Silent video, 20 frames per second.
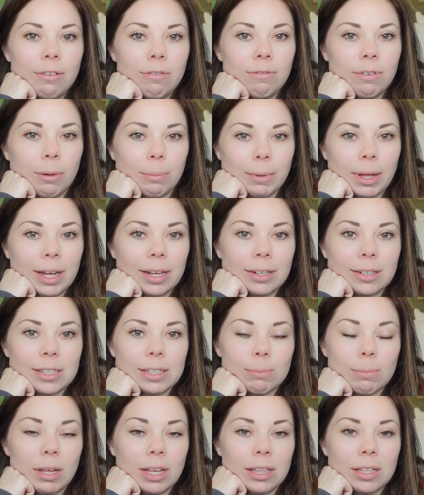film that
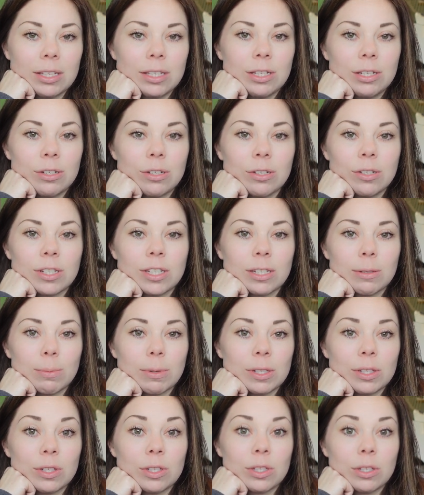because making these tutus has
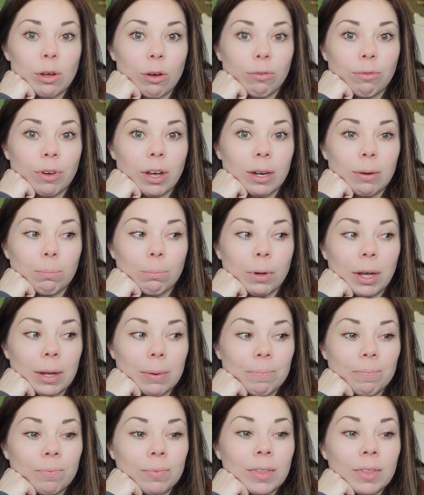been so fun but